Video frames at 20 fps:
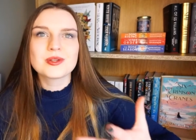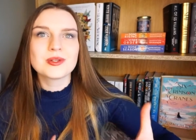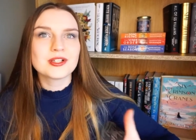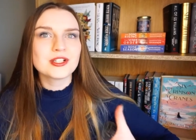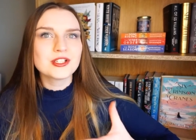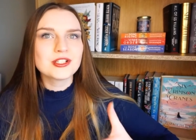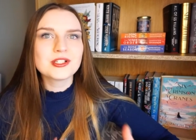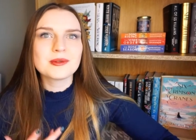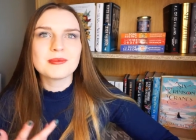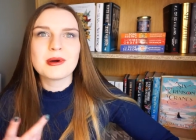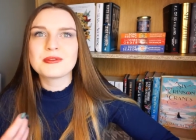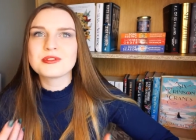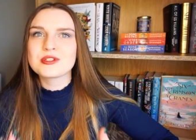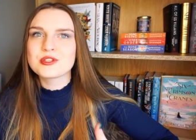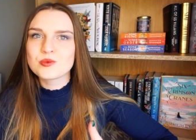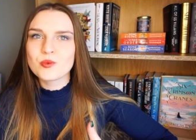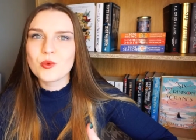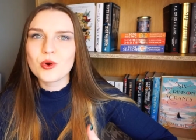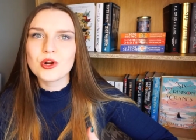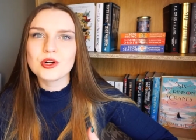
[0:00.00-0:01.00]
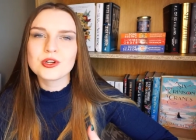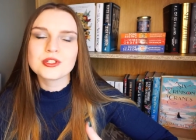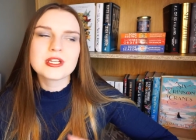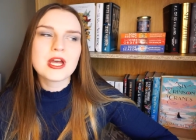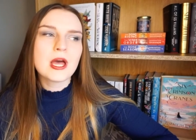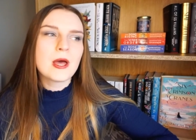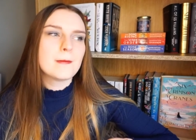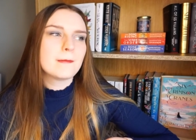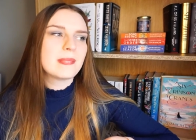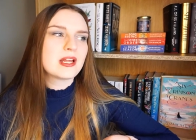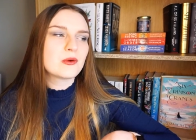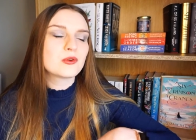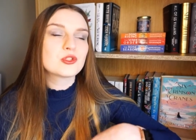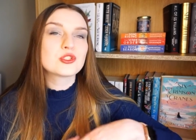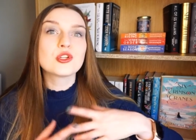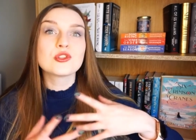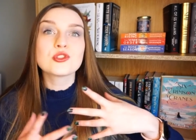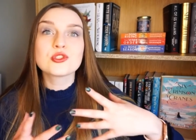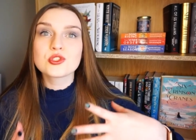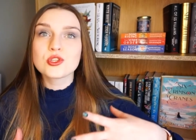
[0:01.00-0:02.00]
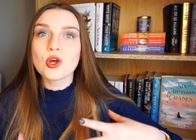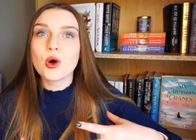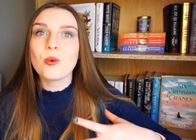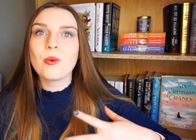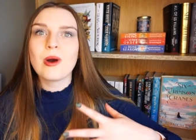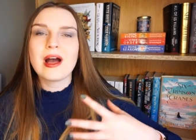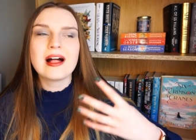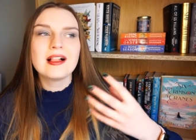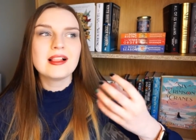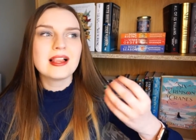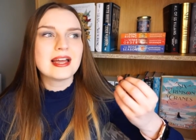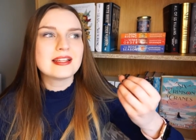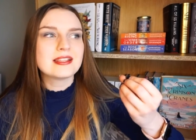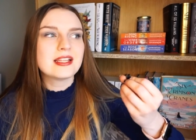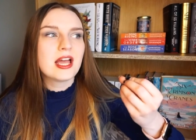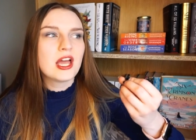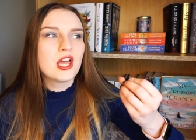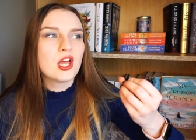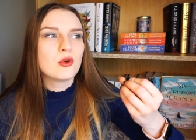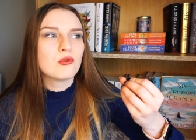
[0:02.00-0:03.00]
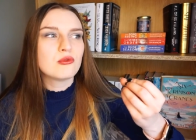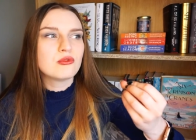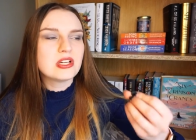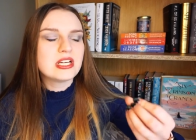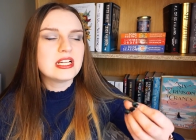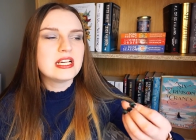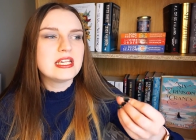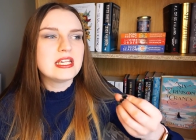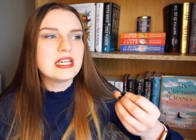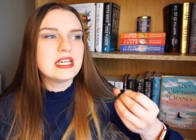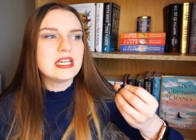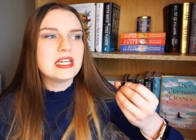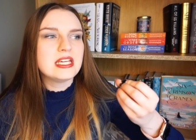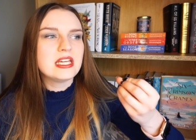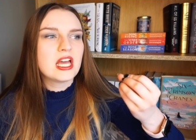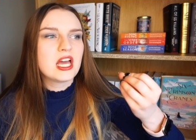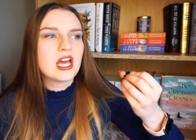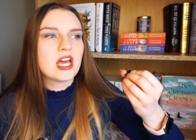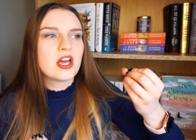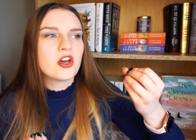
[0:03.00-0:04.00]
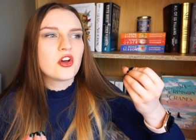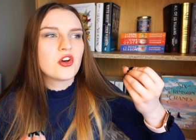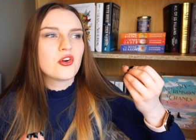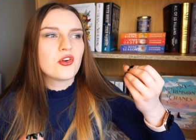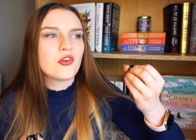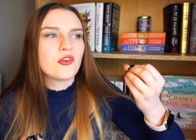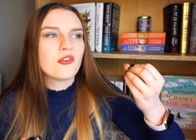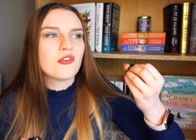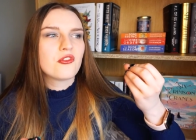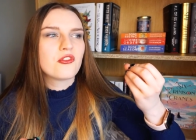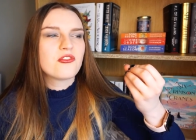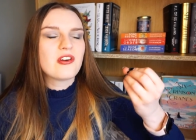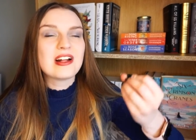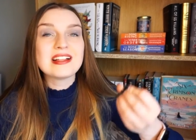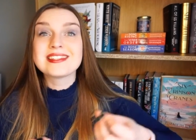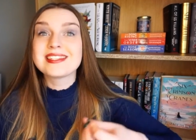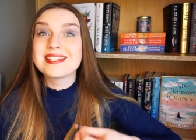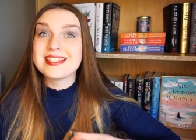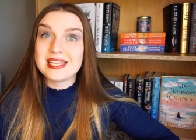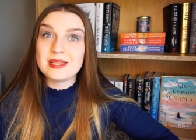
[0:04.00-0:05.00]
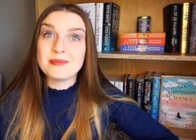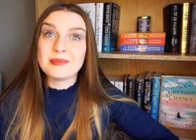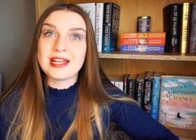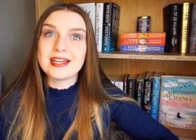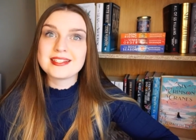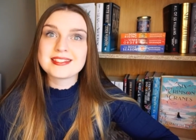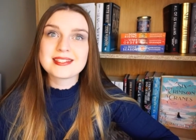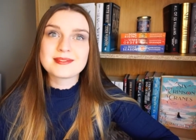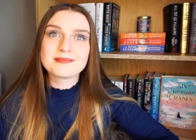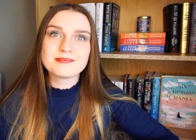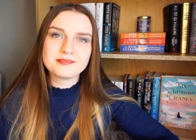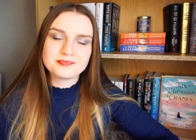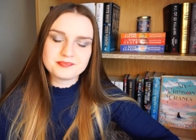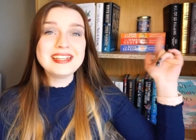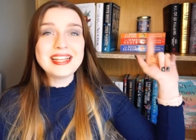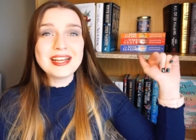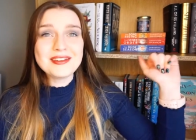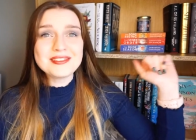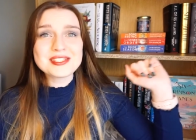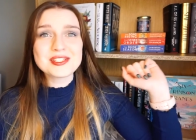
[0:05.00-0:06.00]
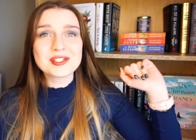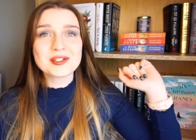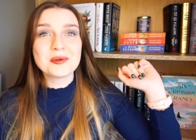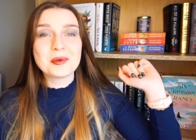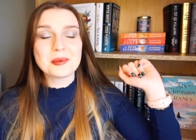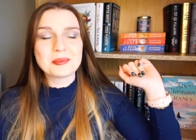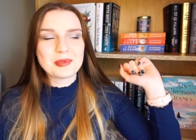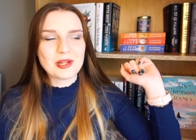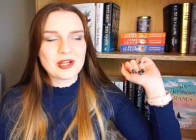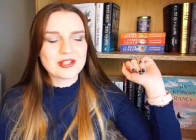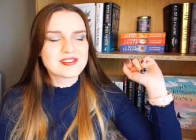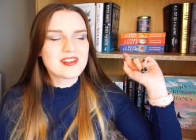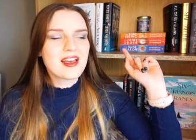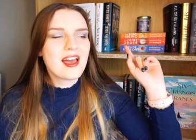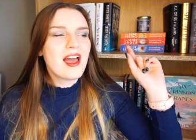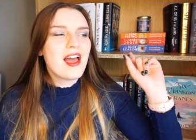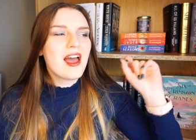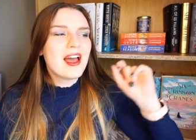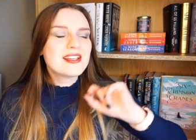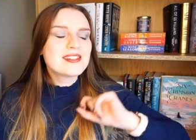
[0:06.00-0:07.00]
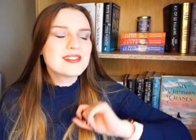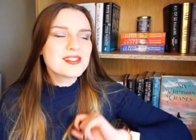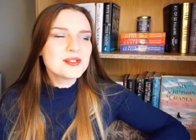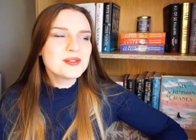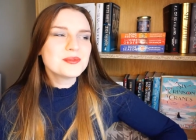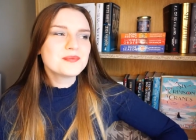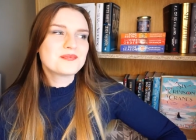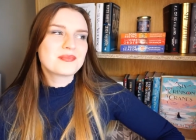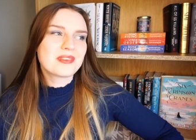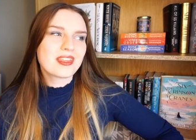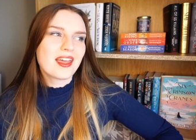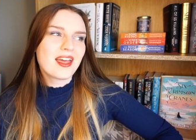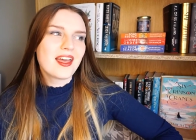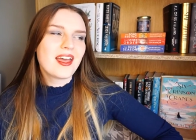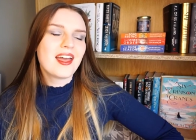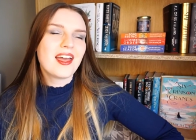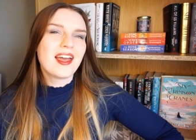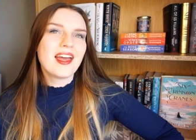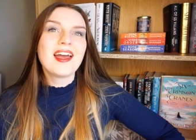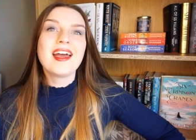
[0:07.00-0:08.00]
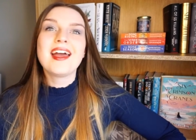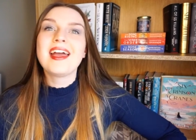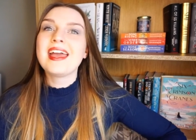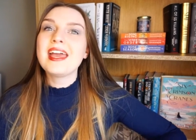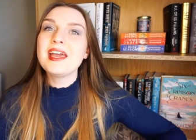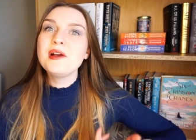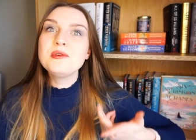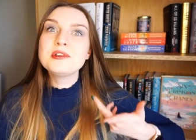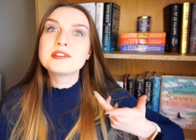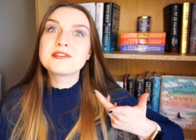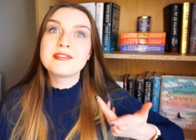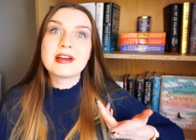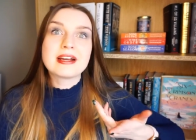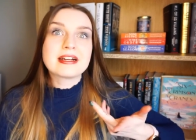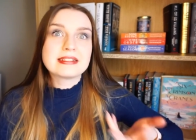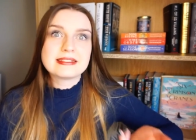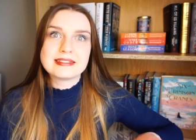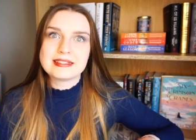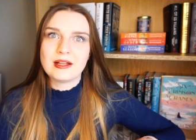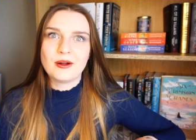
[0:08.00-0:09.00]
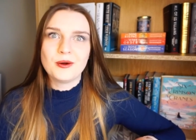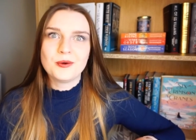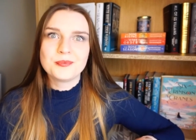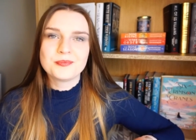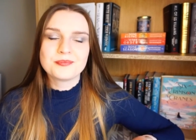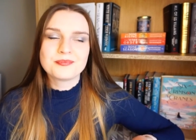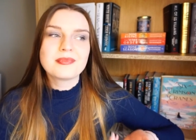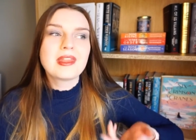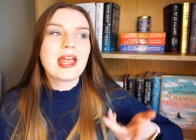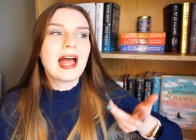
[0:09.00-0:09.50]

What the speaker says: to learn about this world, but it was done so well and really felt seamless. Now let's talk about the plot. So it was very slow.